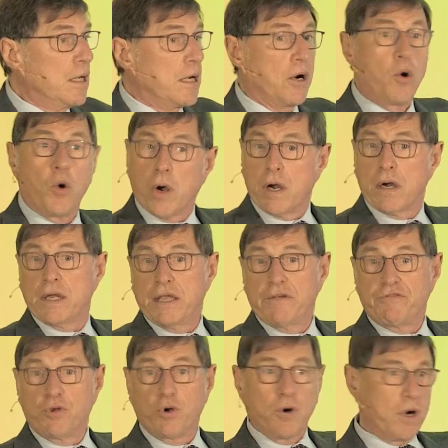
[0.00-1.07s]
Or
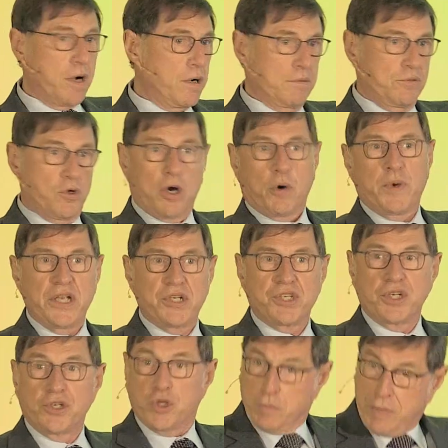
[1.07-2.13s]
if you're
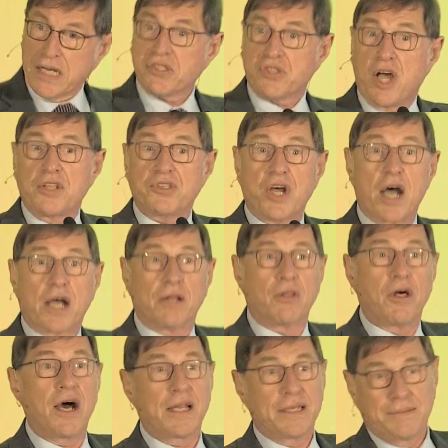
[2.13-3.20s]
Norwegian, you must not talk a
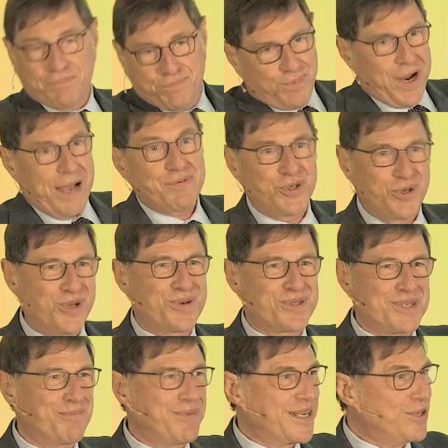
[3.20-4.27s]
lot, and perhaps you know
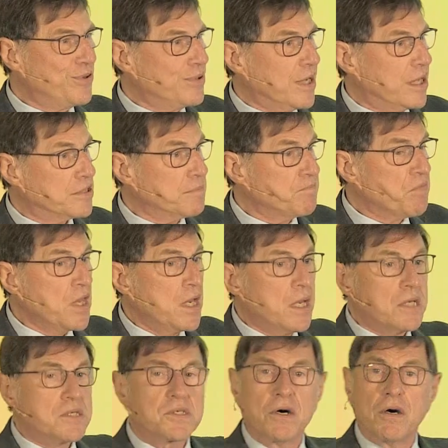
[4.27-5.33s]
somebody who does.
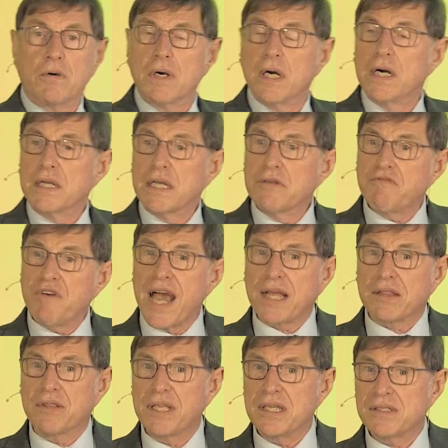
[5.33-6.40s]
So, in
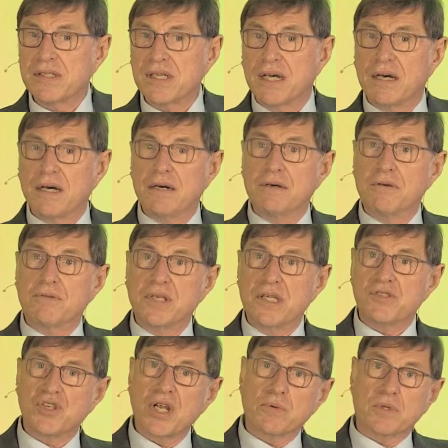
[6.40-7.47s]
fact, these
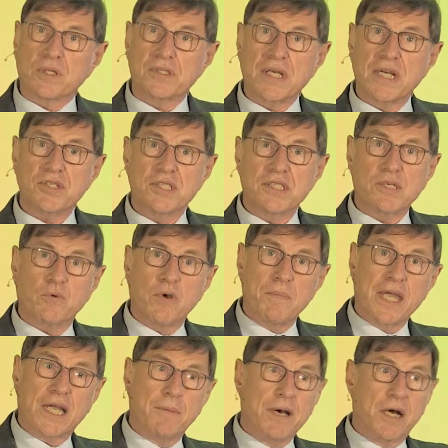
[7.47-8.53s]
generalizations that we
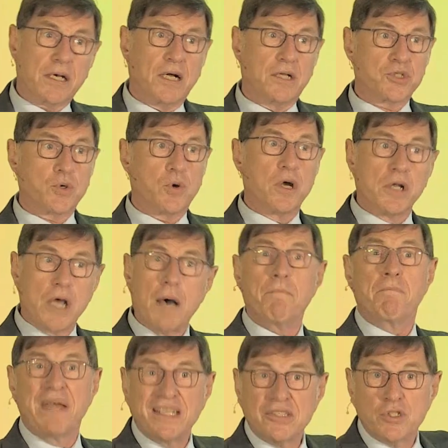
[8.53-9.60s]
make about culture are not
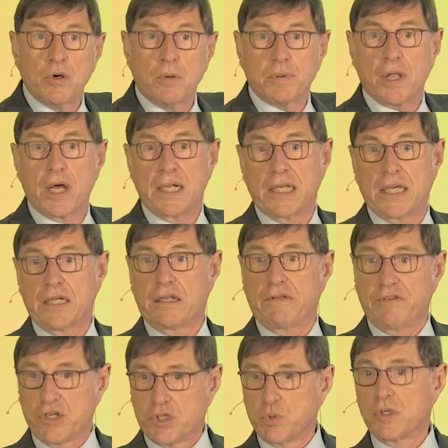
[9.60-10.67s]
meant to apply to
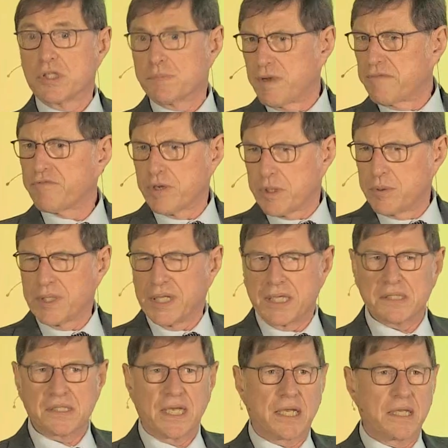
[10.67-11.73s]
individuals, but frequently
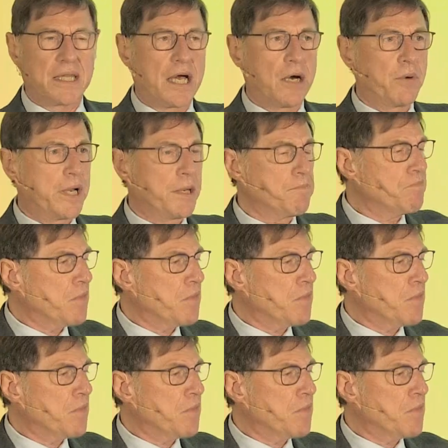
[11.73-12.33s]
it's taken that way.